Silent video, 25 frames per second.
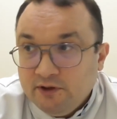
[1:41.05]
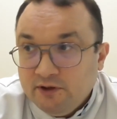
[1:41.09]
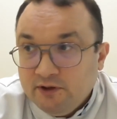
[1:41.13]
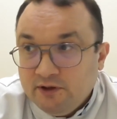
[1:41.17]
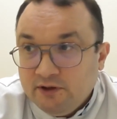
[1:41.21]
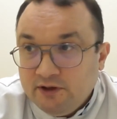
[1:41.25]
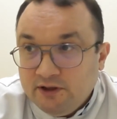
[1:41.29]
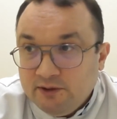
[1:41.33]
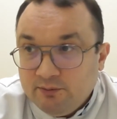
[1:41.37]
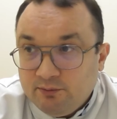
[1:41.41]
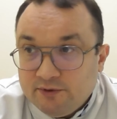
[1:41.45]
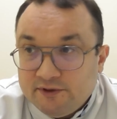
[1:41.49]

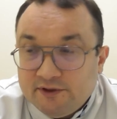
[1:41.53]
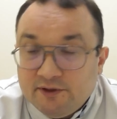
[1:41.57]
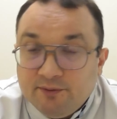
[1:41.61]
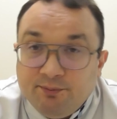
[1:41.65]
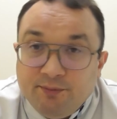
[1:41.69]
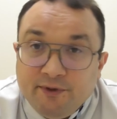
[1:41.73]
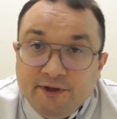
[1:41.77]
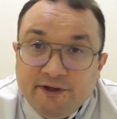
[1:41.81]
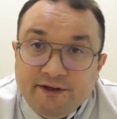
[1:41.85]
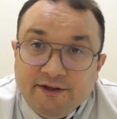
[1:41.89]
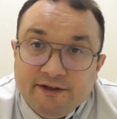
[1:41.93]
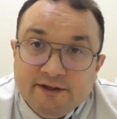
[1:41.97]
than to
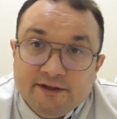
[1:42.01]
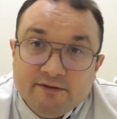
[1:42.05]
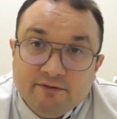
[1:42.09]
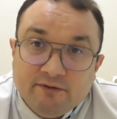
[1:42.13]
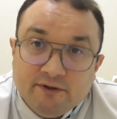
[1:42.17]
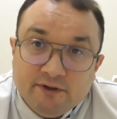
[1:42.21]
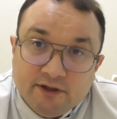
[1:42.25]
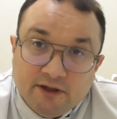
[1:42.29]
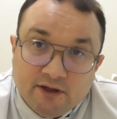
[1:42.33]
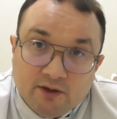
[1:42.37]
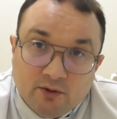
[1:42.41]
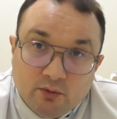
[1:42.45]
use
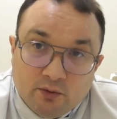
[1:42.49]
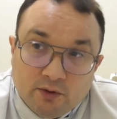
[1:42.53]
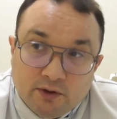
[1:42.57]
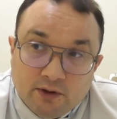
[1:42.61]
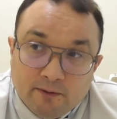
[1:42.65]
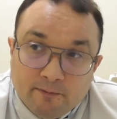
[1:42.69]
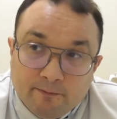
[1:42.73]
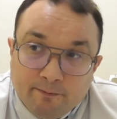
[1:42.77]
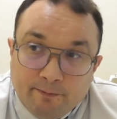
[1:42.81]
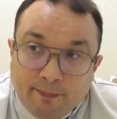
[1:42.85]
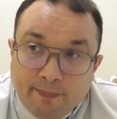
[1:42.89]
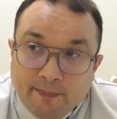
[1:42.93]

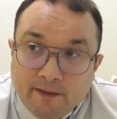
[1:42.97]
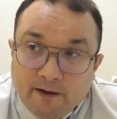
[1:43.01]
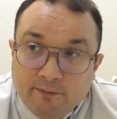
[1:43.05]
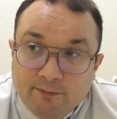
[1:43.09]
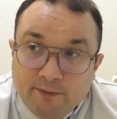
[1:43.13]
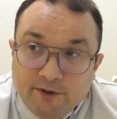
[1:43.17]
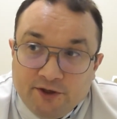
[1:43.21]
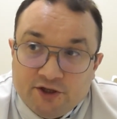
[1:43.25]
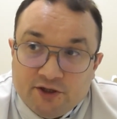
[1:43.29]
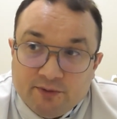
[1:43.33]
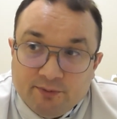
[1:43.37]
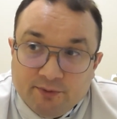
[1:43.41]
preparations for
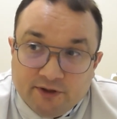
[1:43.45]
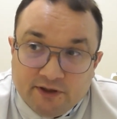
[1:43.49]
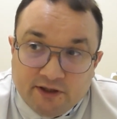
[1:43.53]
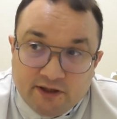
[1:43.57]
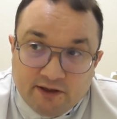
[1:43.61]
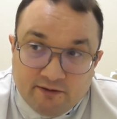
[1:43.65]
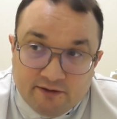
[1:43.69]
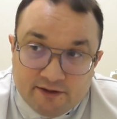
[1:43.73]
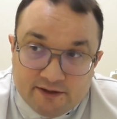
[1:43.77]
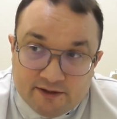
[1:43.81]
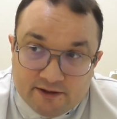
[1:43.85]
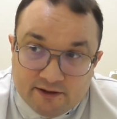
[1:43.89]
healing by
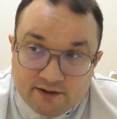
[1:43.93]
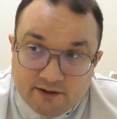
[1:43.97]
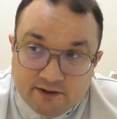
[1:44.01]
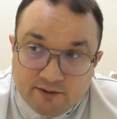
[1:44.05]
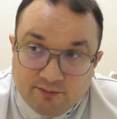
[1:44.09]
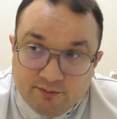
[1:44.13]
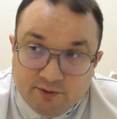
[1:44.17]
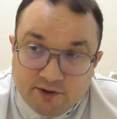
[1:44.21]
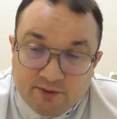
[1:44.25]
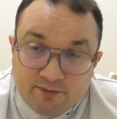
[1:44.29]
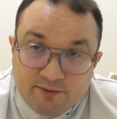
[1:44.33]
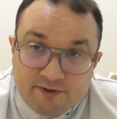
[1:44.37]
type of
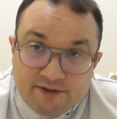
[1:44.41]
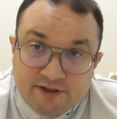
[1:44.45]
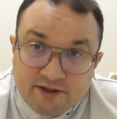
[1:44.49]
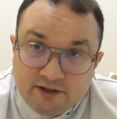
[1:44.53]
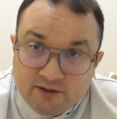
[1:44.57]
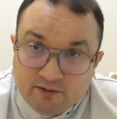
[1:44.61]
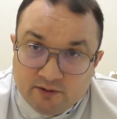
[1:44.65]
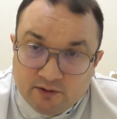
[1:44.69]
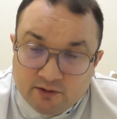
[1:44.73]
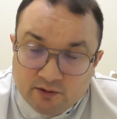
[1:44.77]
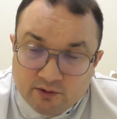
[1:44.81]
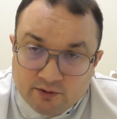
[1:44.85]

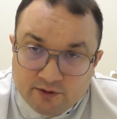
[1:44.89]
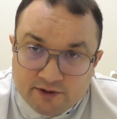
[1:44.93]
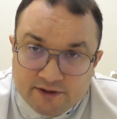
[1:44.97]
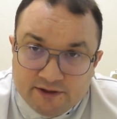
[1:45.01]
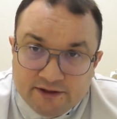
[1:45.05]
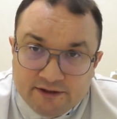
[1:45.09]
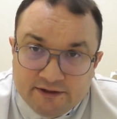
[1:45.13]
levomicolum.